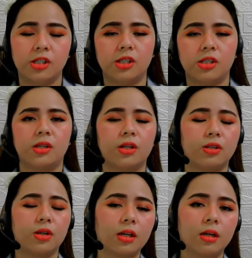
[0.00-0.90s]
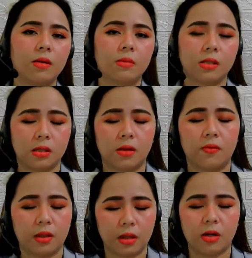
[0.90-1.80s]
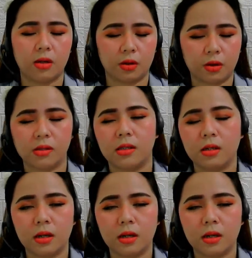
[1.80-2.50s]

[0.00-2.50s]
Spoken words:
She's not talking, but there are thoughts in her